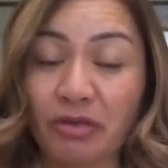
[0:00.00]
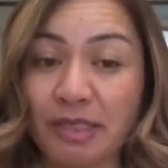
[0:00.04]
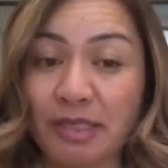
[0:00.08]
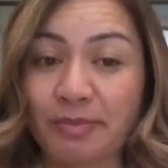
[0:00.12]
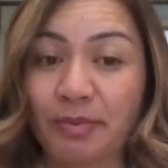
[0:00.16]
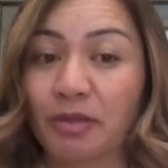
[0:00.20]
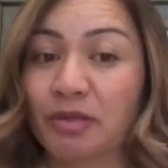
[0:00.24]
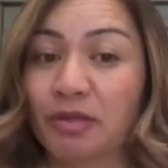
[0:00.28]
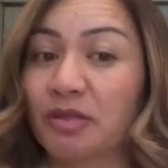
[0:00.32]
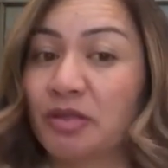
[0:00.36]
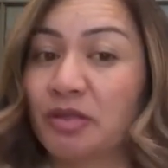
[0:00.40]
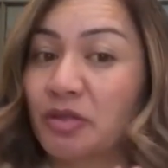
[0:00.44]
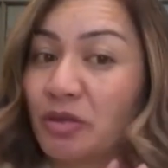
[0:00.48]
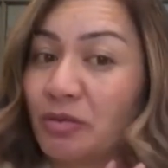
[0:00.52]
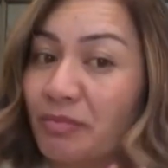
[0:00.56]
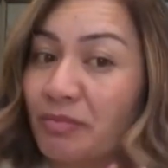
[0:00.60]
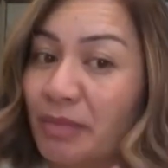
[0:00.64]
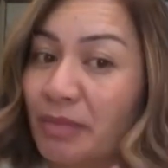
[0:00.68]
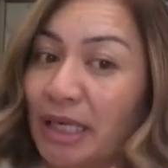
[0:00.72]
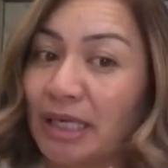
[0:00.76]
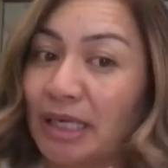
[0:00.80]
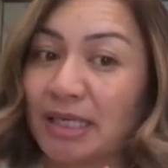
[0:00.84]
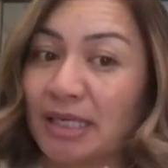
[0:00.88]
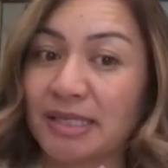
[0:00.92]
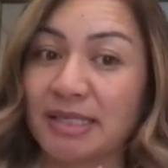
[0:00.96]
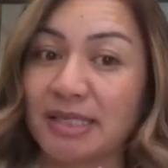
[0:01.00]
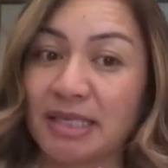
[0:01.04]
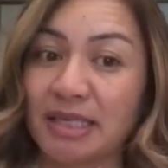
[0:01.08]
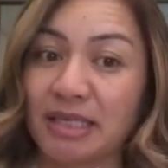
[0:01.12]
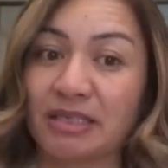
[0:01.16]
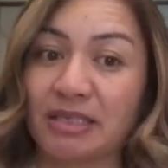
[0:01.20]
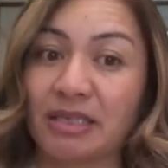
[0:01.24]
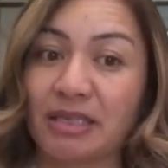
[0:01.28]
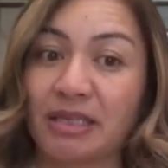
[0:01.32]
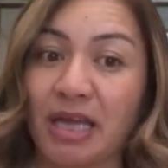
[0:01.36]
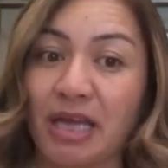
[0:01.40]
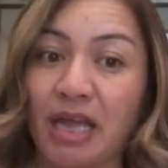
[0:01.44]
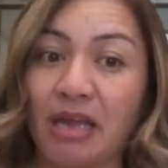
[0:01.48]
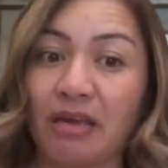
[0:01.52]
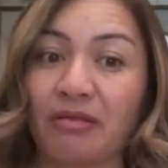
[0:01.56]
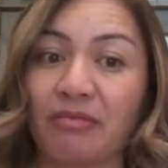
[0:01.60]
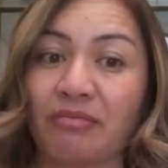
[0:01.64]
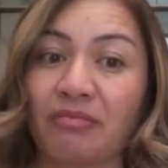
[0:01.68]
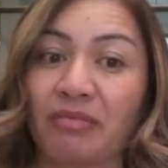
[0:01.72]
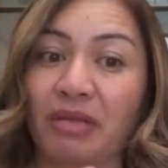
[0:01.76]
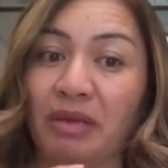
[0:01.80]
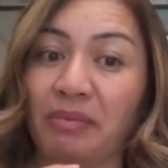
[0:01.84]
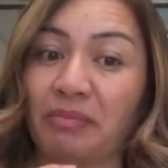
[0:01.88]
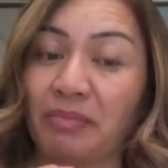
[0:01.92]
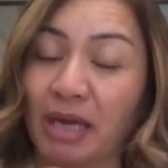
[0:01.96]
response to me listening to that
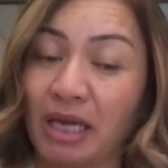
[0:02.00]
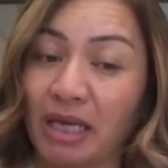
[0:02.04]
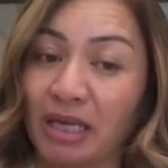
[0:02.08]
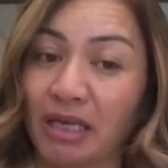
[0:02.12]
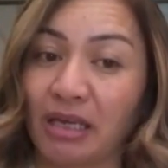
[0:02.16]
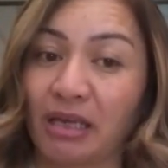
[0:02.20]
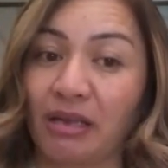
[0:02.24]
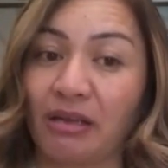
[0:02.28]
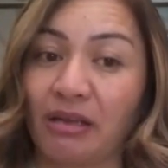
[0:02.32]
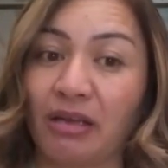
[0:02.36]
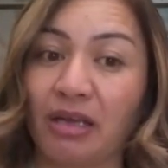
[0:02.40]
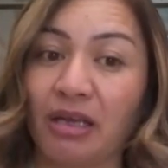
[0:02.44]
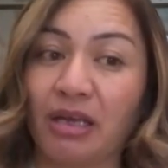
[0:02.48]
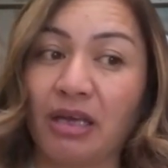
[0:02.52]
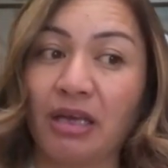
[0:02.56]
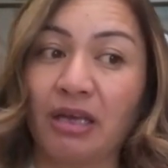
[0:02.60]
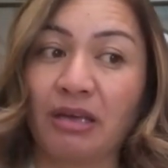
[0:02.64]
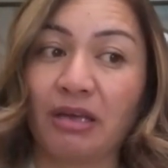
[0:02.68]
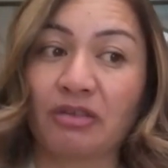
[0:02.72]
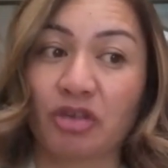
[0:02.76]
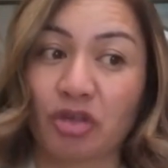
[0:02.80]
and me making